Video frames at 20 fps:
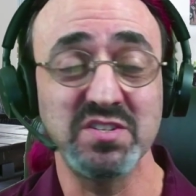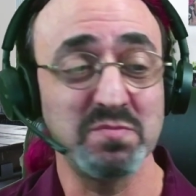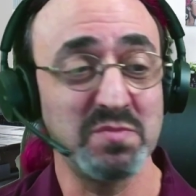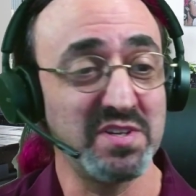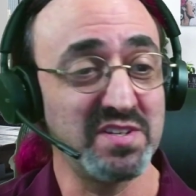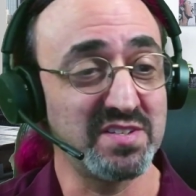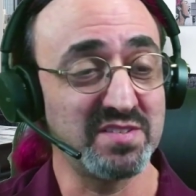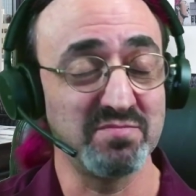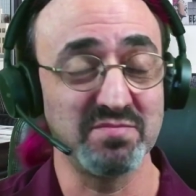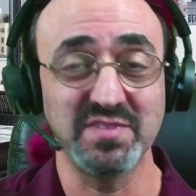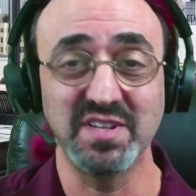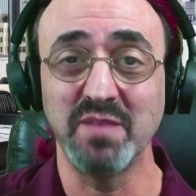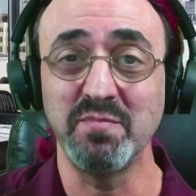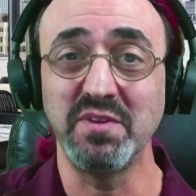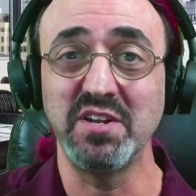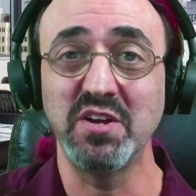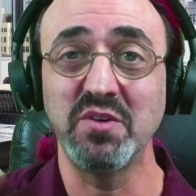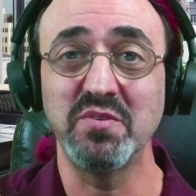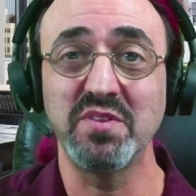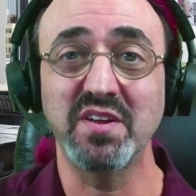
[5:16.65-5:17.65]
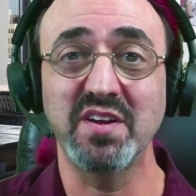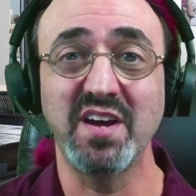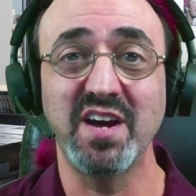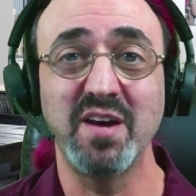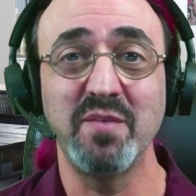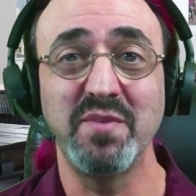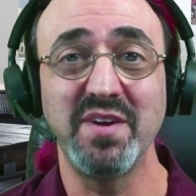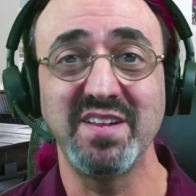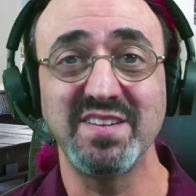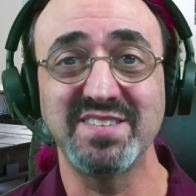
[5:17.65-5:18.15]
please let me know in the
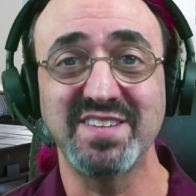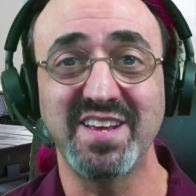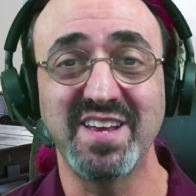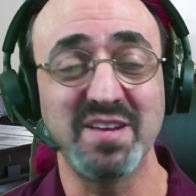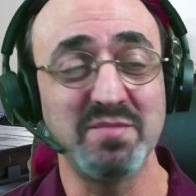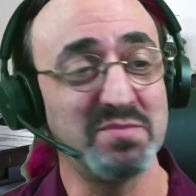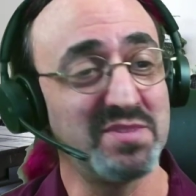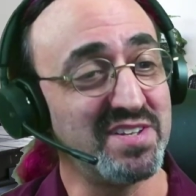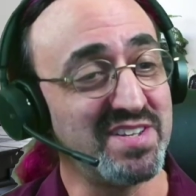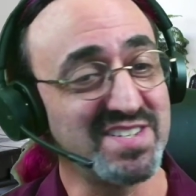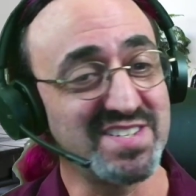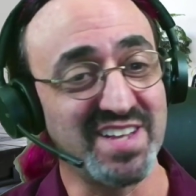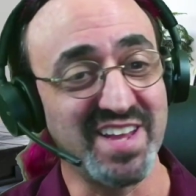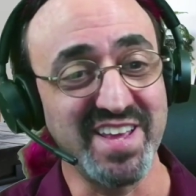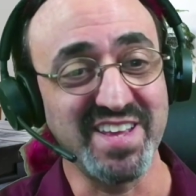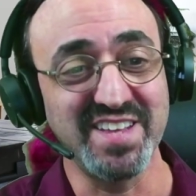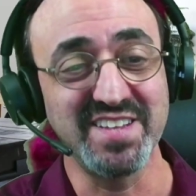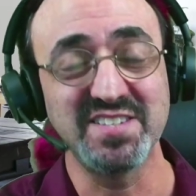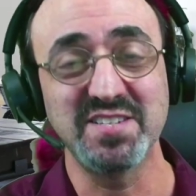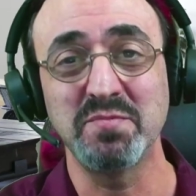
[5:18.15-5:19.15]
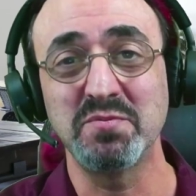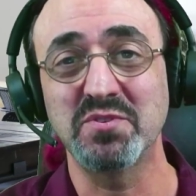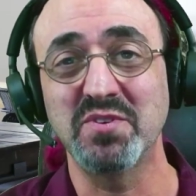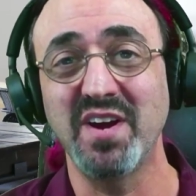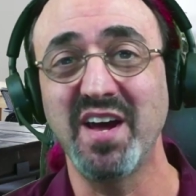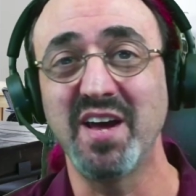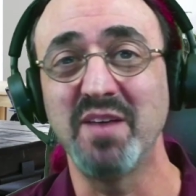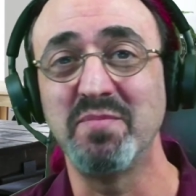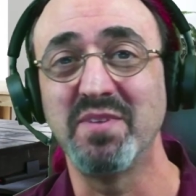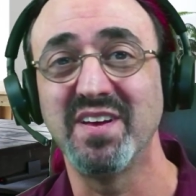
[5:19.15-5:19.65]
comments, and please like and
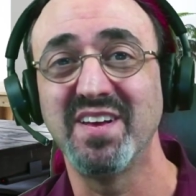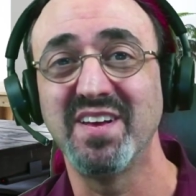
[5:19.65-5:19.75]
subscribe.